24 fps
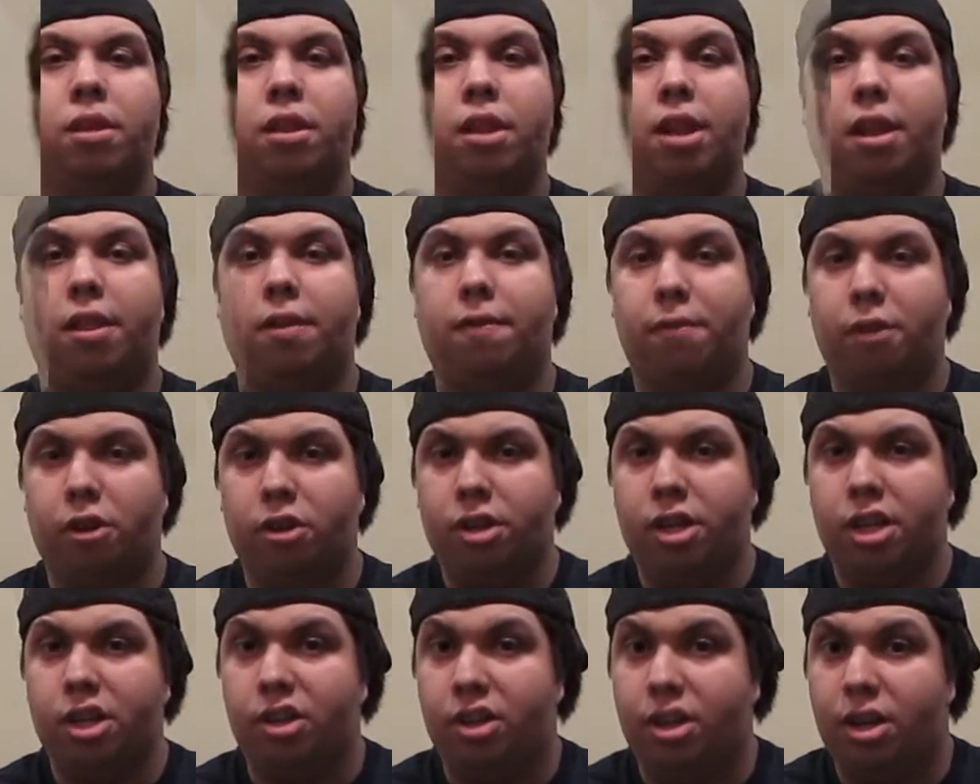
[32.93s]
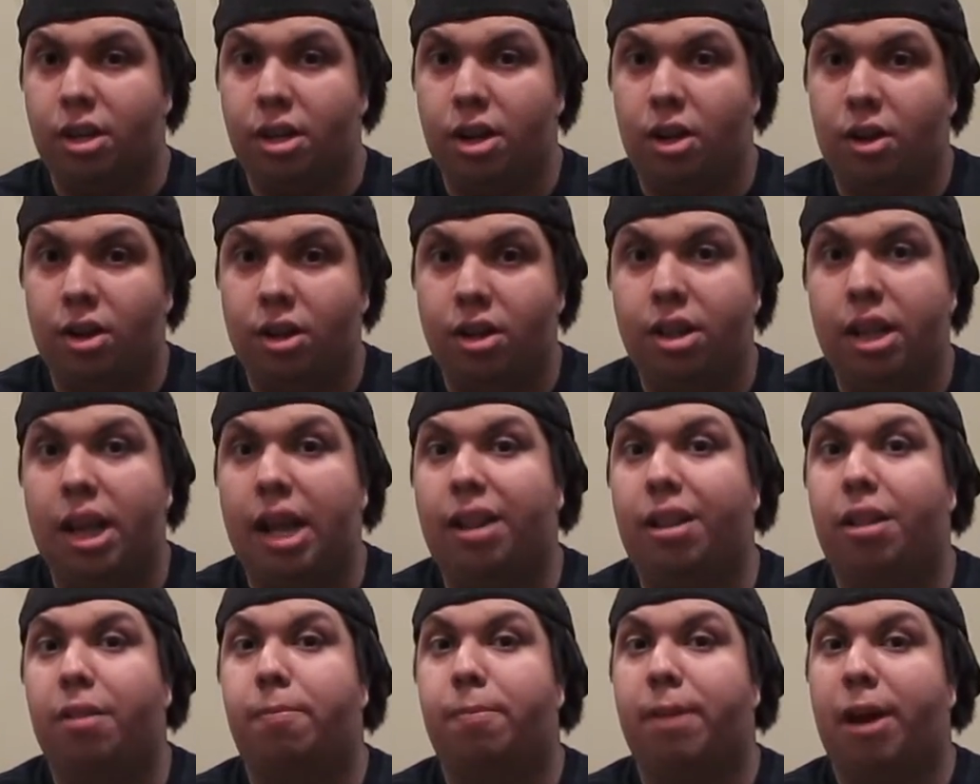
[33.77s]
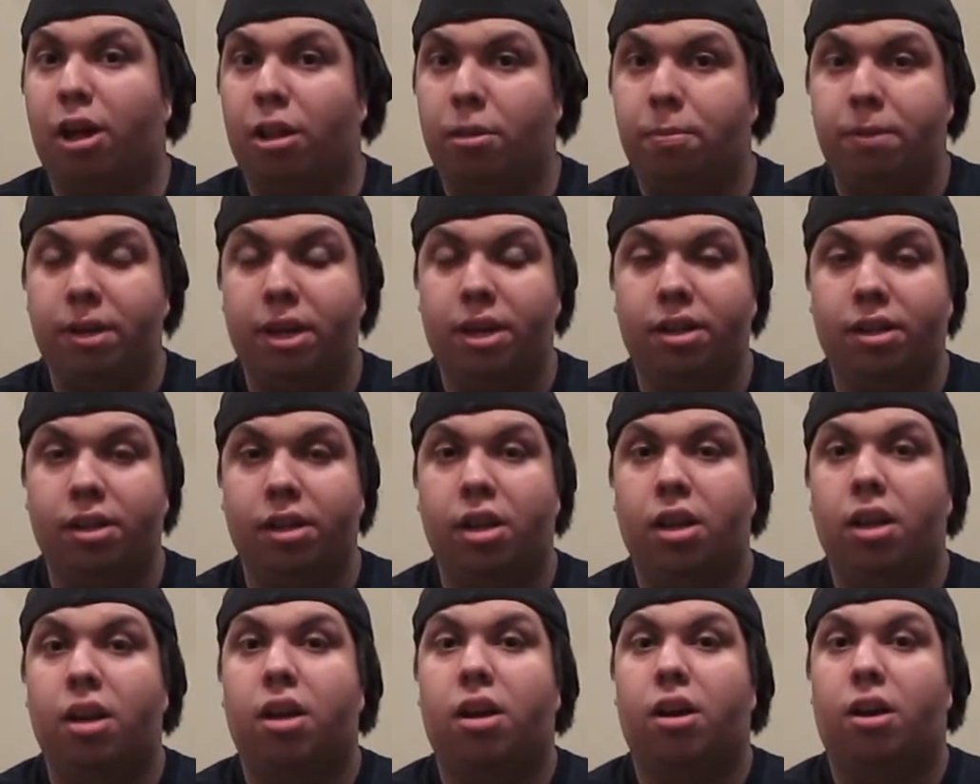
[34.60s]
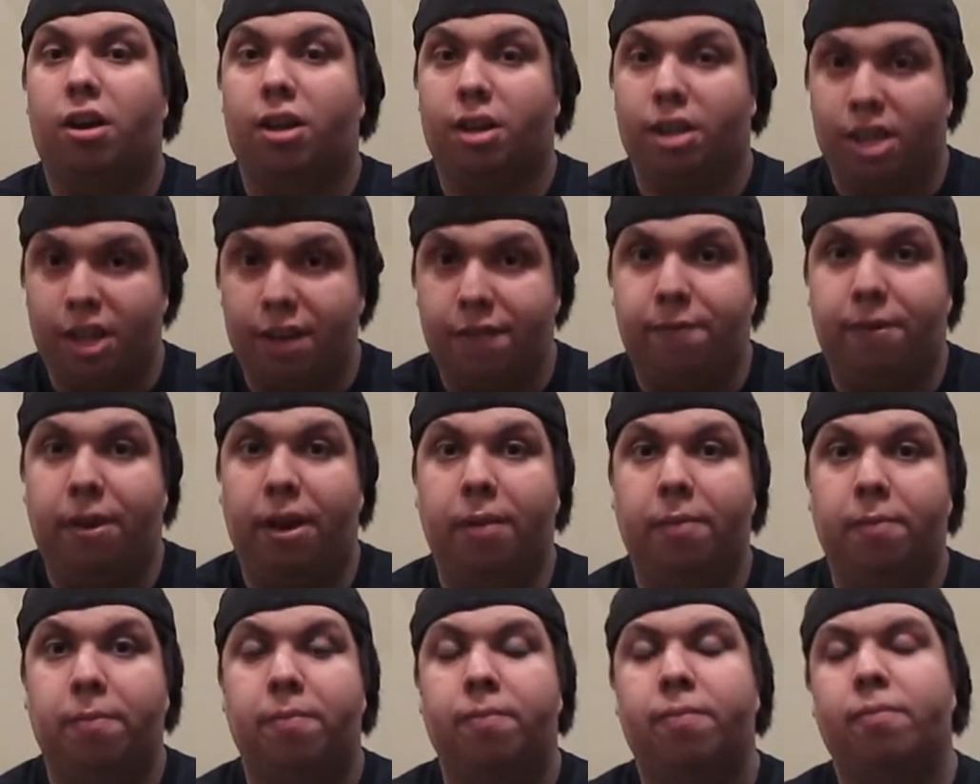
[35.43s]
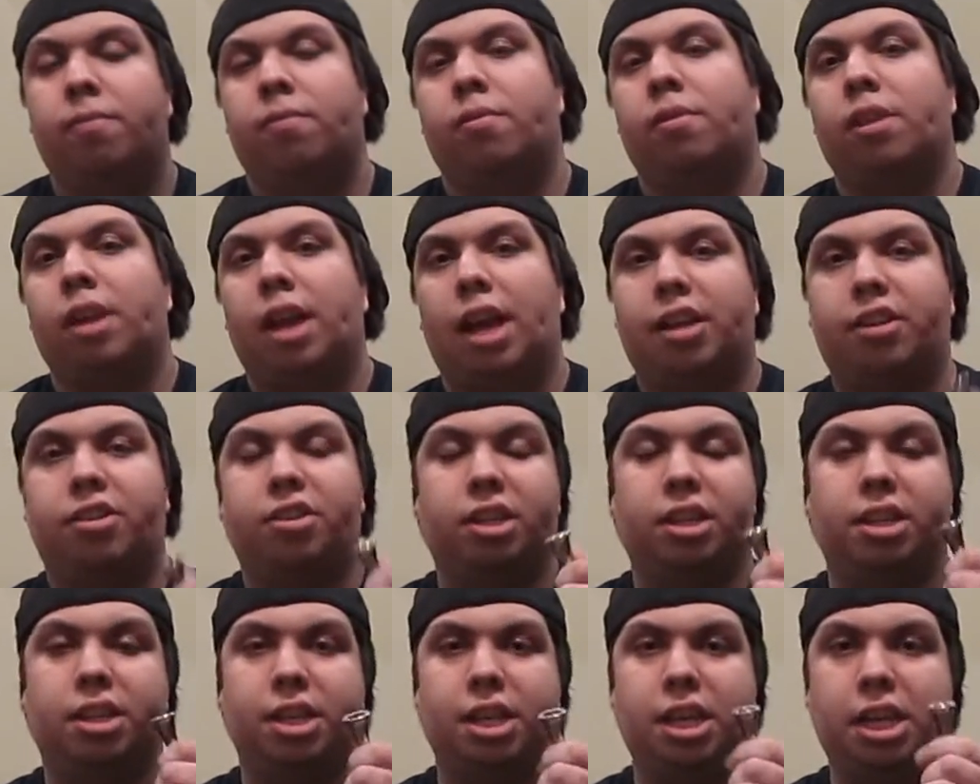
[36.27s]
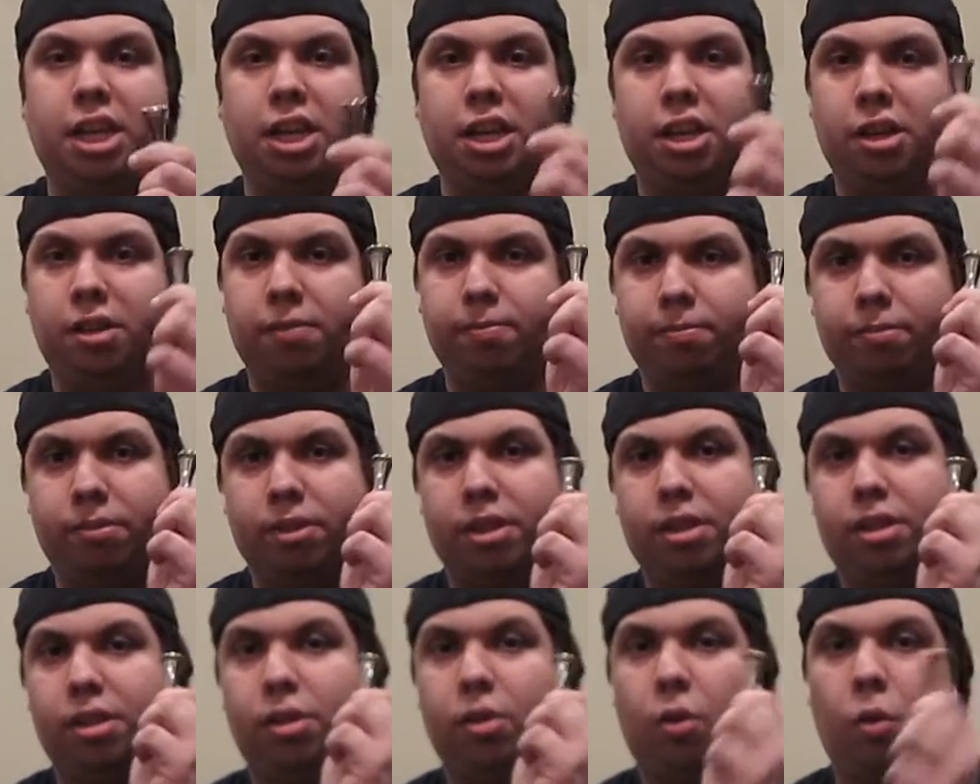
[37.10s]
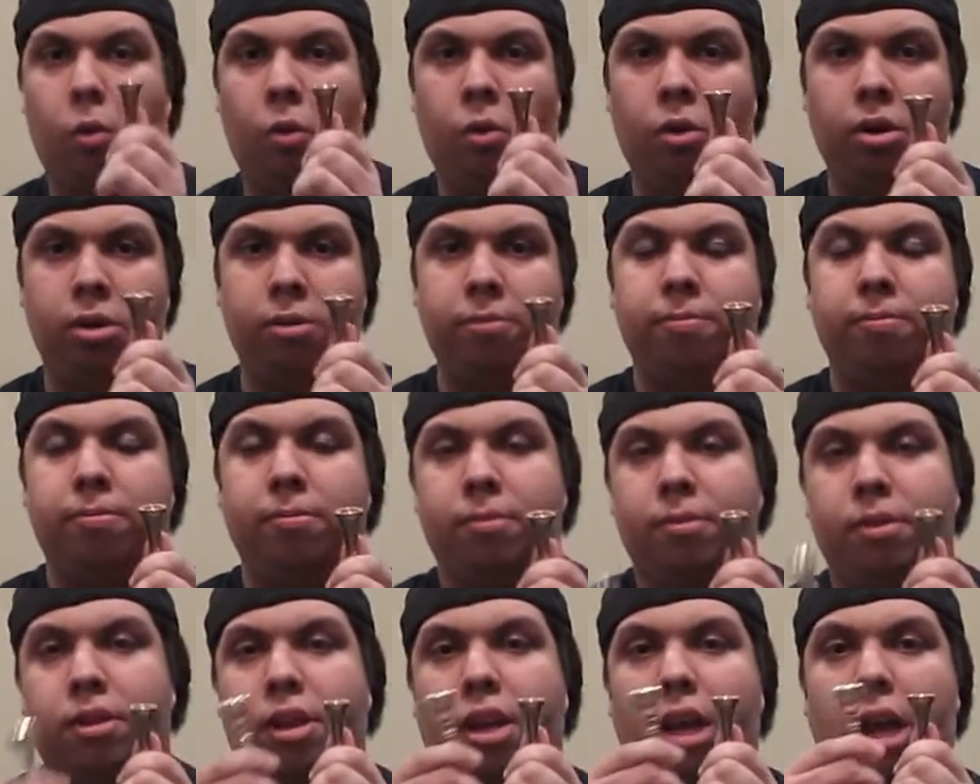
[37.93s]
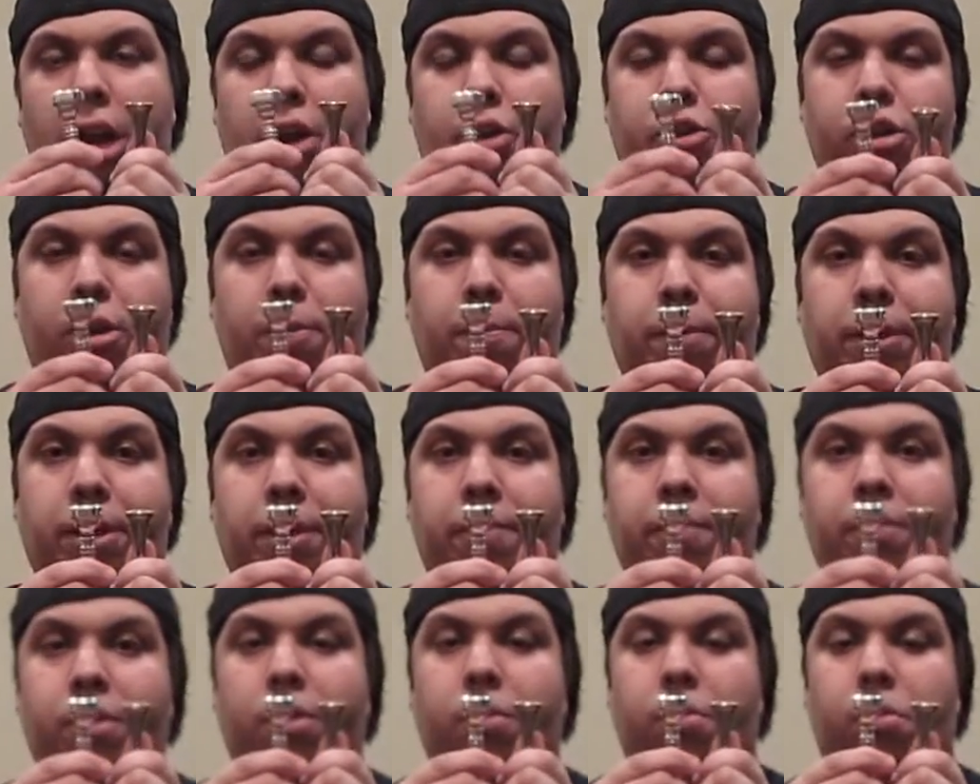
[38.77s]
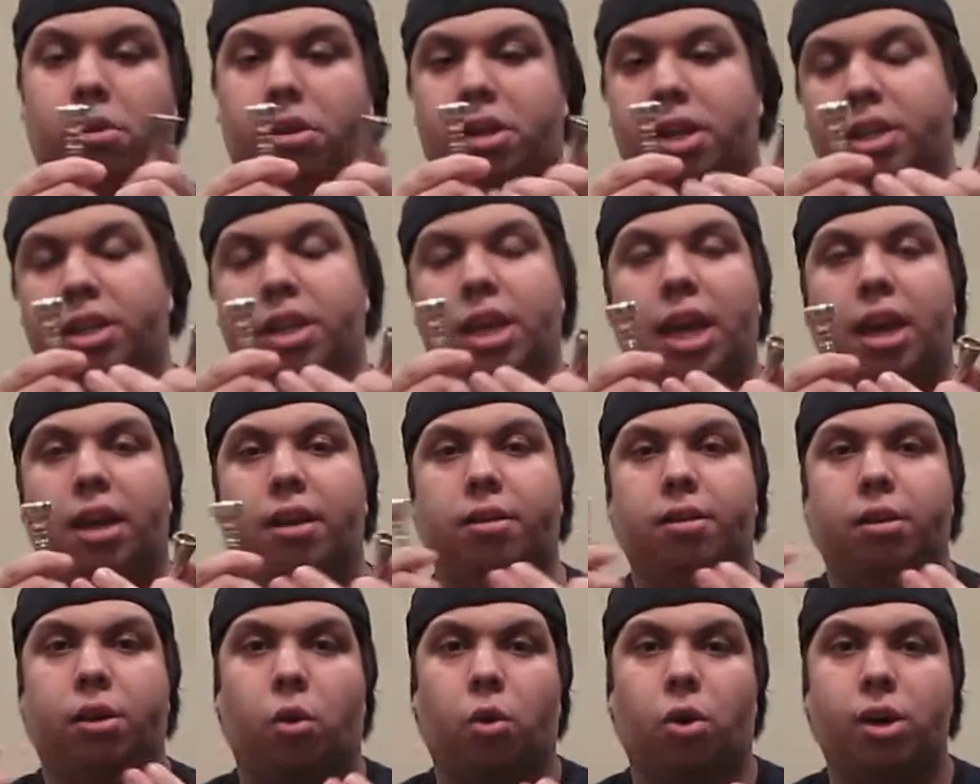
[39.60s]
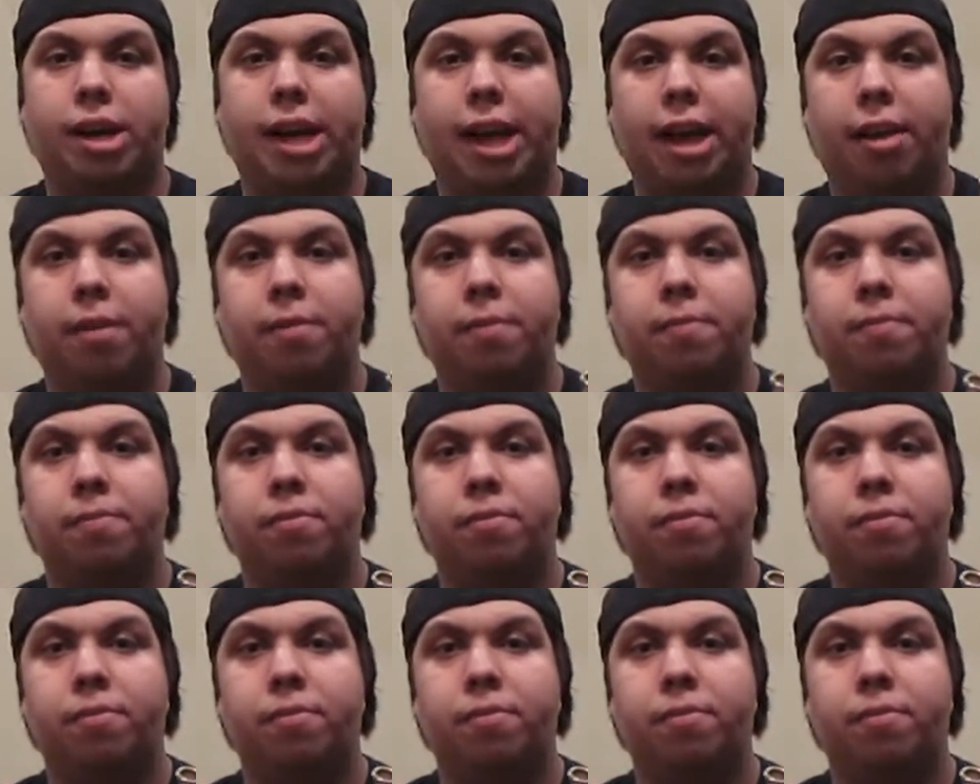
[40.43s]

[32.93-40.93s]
Now the first thing you're going to notice that the mouthpiece are different. As you can see here, this is a horn and a trumpet. Well, in this case, the cornet.